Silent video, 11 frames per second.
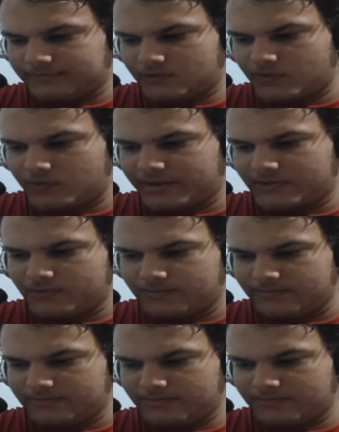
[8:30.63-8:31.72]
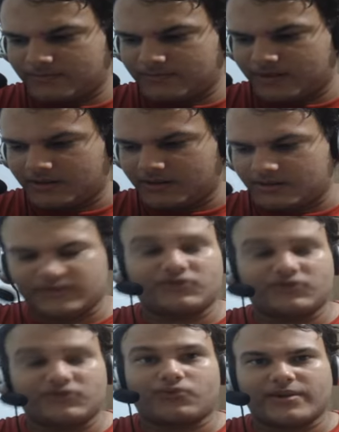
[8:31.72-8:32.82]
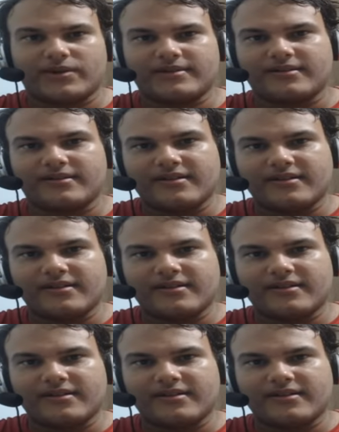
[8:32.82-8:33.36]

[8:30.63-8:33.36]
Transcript: trying to destroying